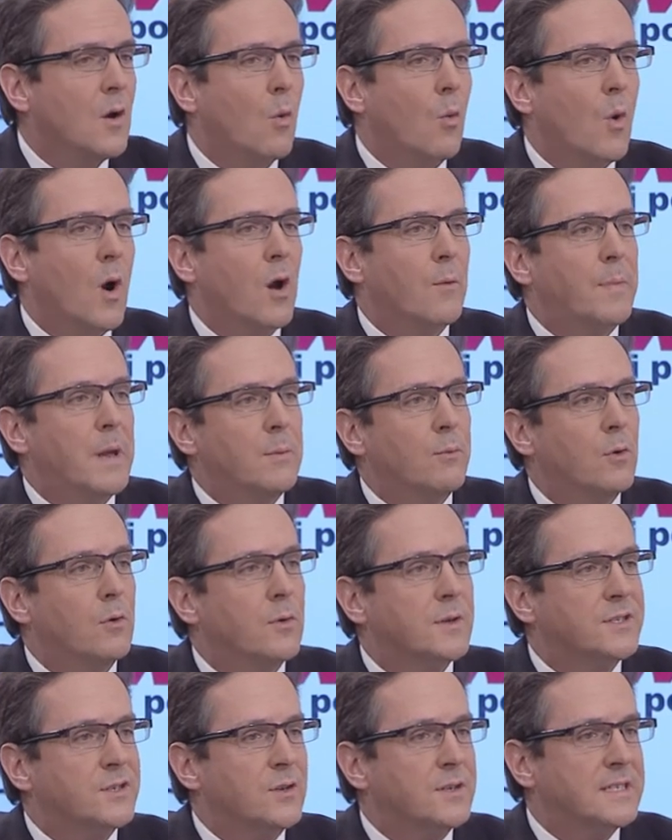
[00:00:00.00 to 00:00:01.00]
where
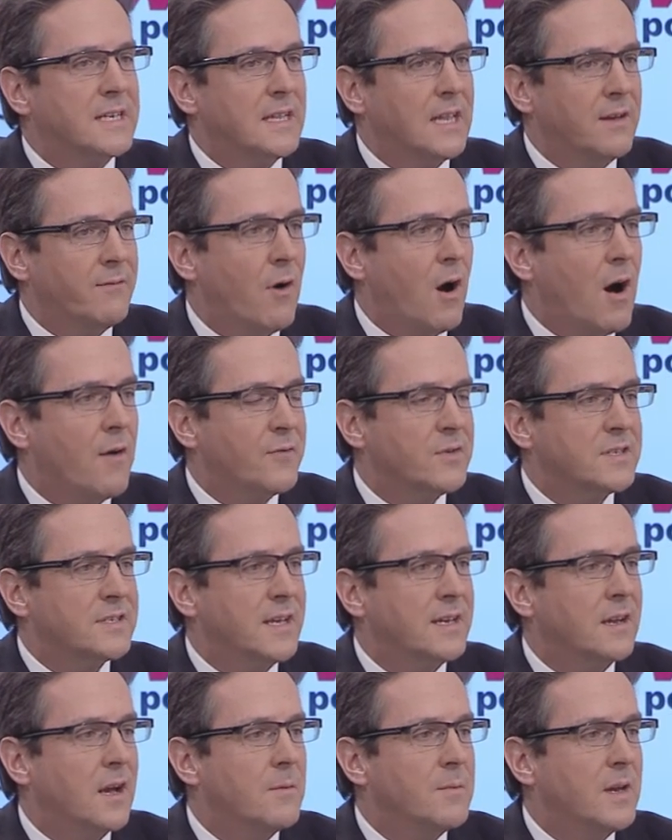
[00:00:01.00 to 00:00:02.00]
people, as soon as they leave office,
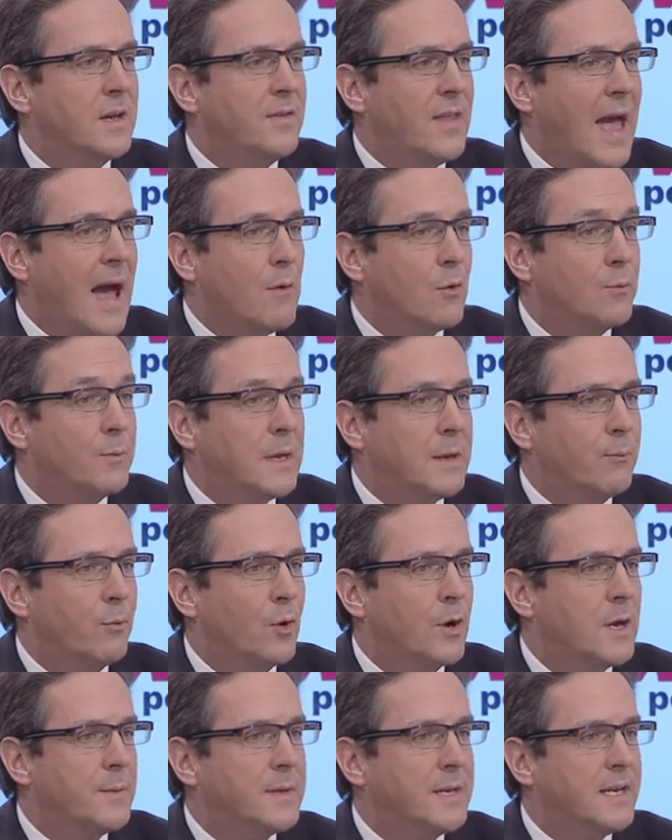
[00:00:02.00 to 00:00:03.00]
they come in. That would be
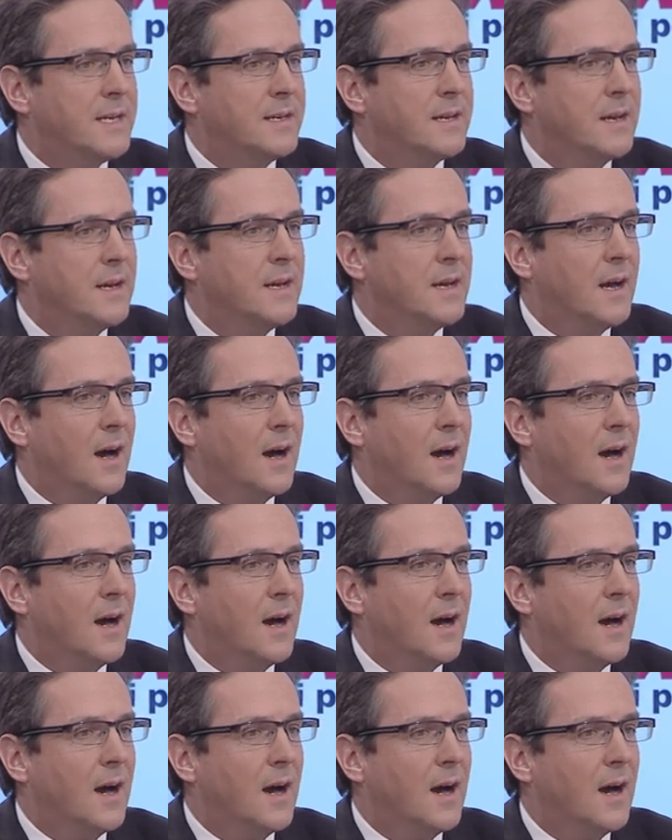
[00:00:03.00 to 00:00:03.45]
prohibited.